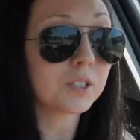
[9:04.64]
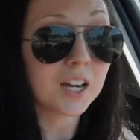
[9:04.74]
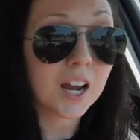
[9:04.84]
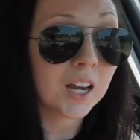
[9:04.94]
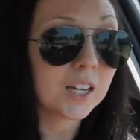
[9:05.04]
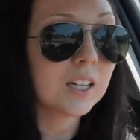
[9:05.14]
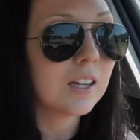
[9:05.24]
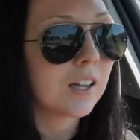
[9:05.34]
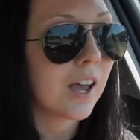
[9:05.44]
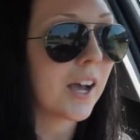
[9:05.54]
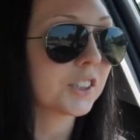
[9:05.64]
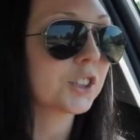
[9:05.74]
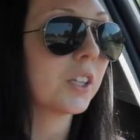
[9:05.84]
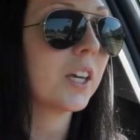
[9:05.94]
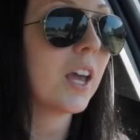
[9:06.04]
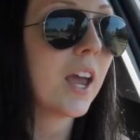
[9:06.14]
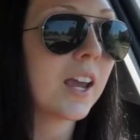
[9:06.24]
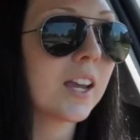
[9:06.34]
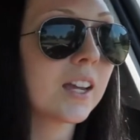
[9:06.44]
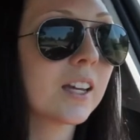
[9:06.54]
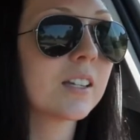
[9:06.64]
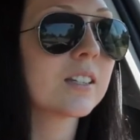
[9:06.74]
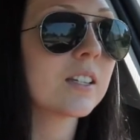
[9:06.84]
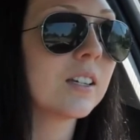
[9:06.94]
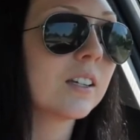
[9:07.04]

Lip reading: today, actually, and